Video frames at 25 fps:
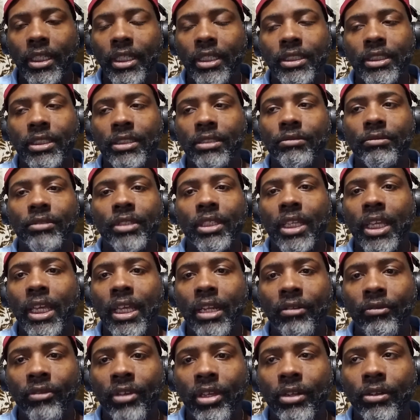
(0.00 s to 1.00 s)
It
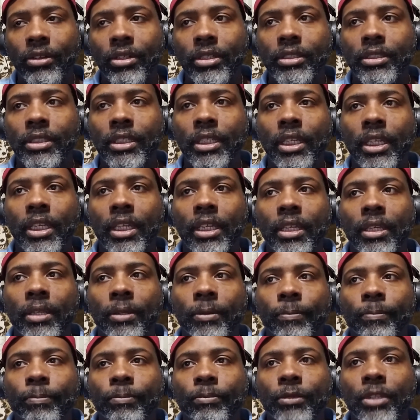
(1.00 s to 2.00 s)
kind of varies.
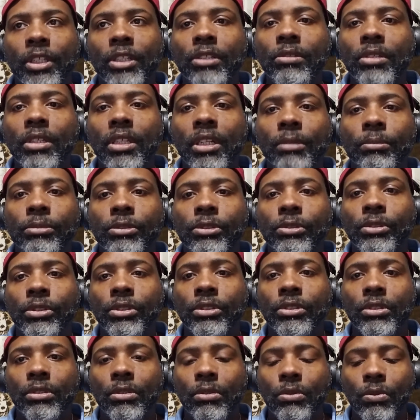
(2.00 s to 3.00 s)
Then you get up to a
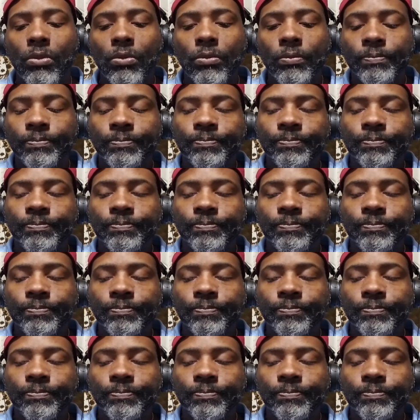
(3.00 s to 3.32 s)
school.